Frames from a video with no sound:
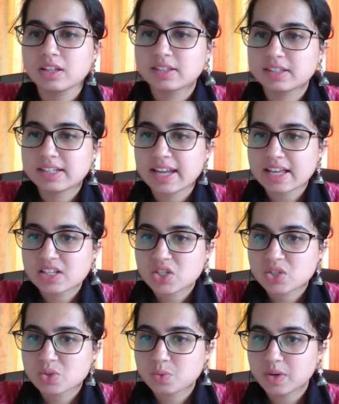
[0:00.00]
The
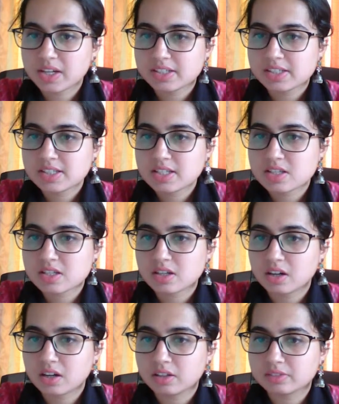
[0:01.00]
next one is,
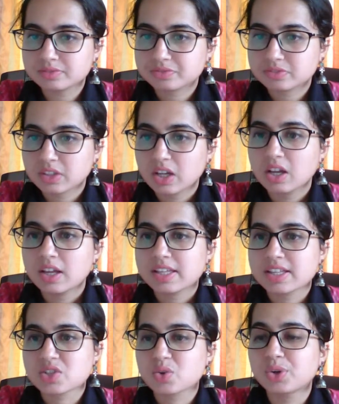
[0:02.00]

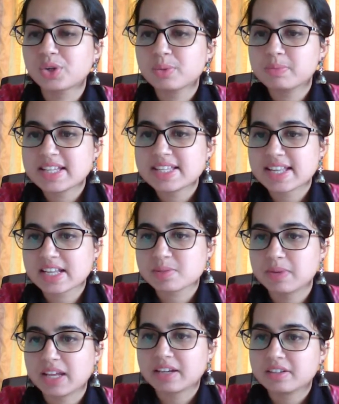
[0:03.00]
yes, could you please
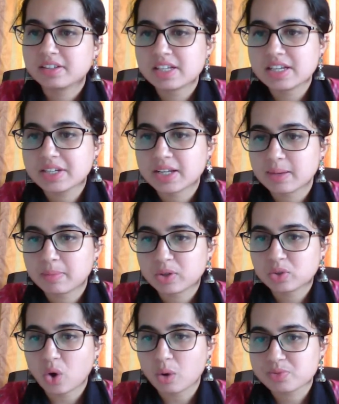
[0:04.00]
explain in detail
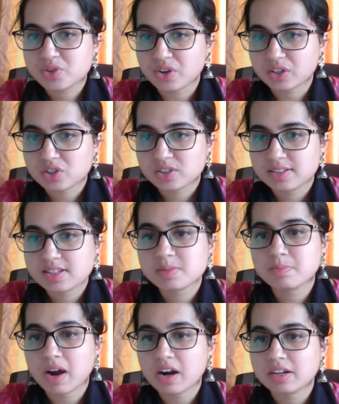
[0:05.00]
about
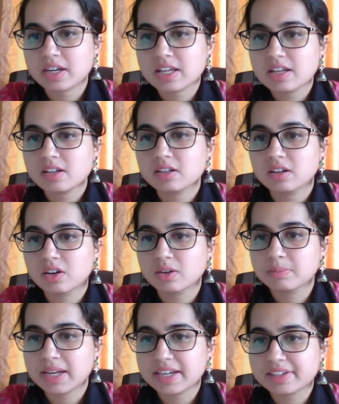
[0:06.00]
obstructionist party,
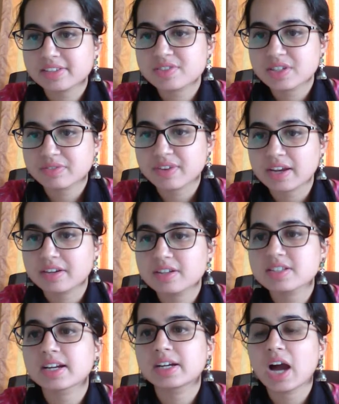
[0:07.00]
plaintiffs,
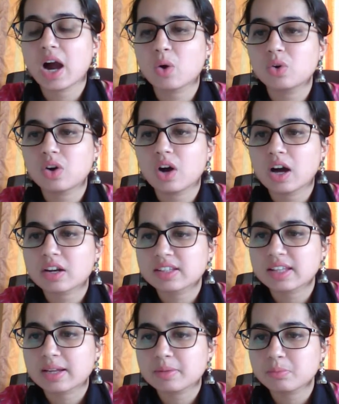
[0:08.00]
defendants, and how are
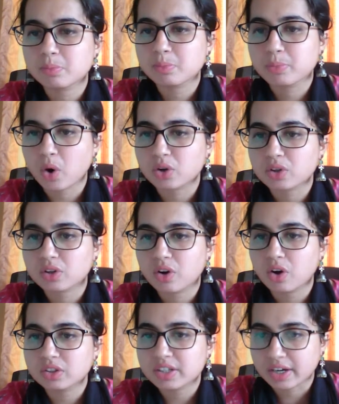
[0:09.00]
they brought
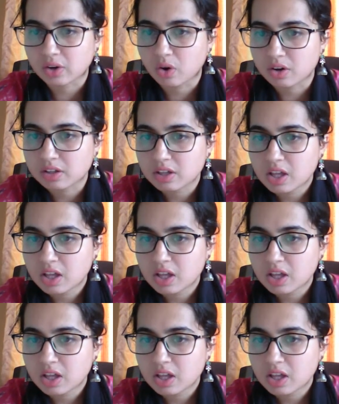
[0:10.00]
on the record?